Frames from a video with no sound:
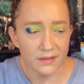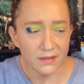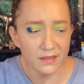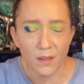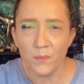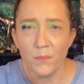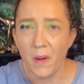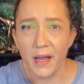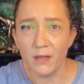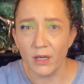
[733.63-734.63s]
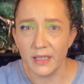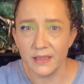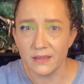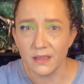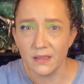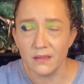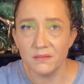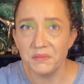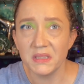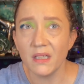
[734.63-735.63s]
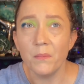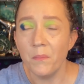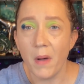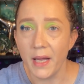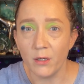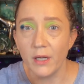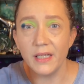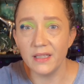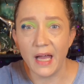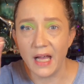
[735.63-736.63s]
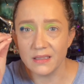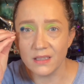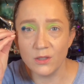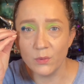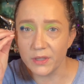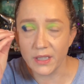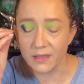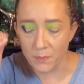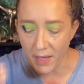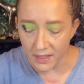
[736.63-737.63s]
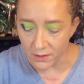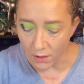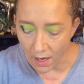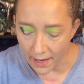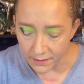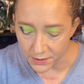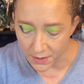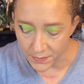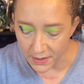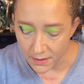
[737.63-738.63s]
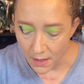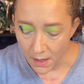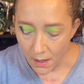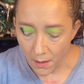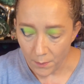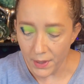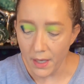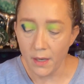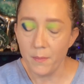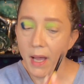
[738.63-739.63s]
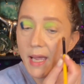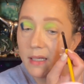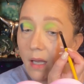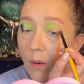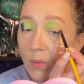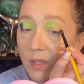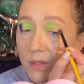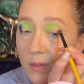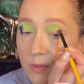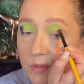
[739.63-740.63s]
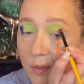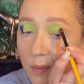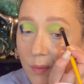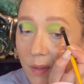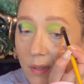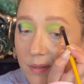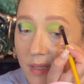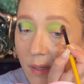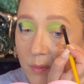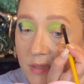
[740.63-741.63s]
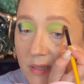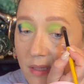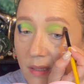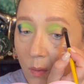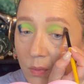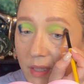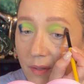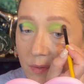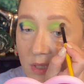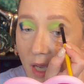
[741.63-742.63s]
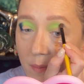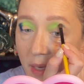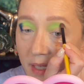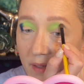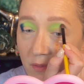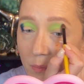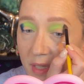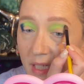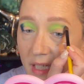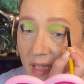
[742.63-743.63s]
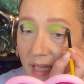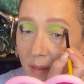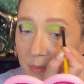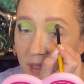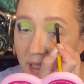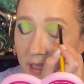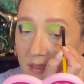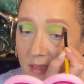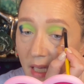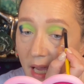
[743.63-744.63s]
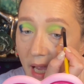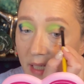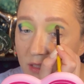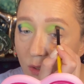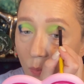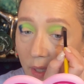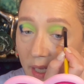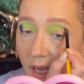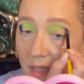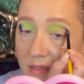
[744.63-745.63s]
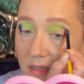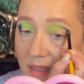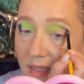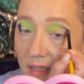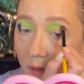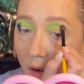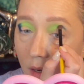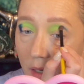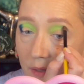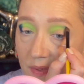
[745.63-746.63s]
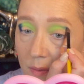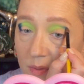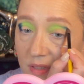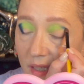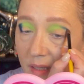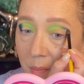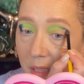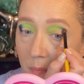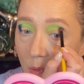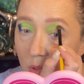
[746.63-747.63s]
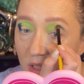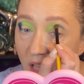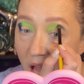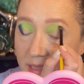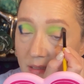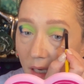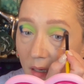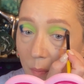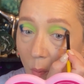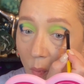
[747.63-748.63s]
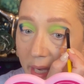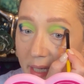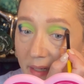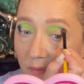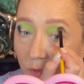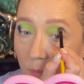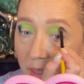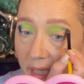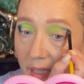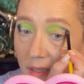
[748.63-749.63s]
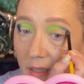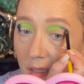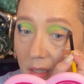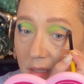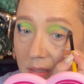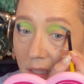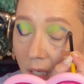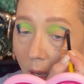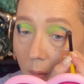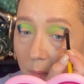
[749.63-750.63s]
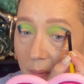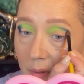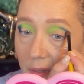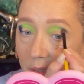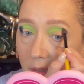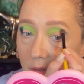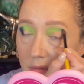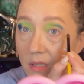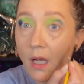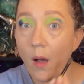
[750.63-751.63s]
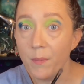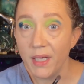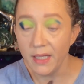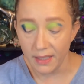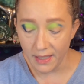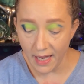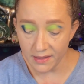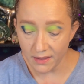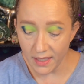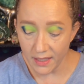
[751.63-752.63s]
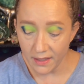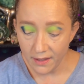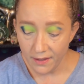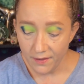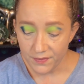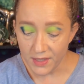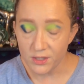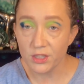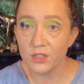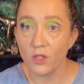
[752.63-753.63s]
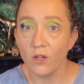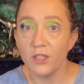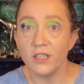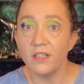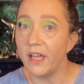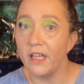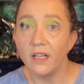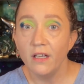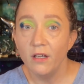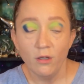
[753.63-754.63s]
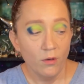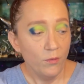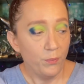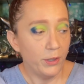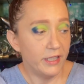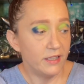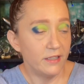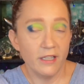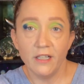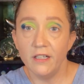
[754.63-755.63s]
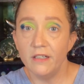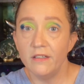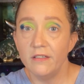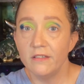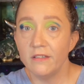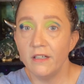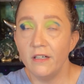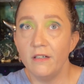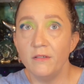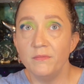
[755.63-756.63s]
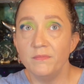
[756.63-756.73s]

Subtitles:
something migraine. It's a something migraine that has to do with like the back of your eye or something. But I had got one of those, so that was the only other time I had ever been in an ambulance. And so when I got to the ER, there was like people lined up waiting for me to come in. And like, they just started like putting the, the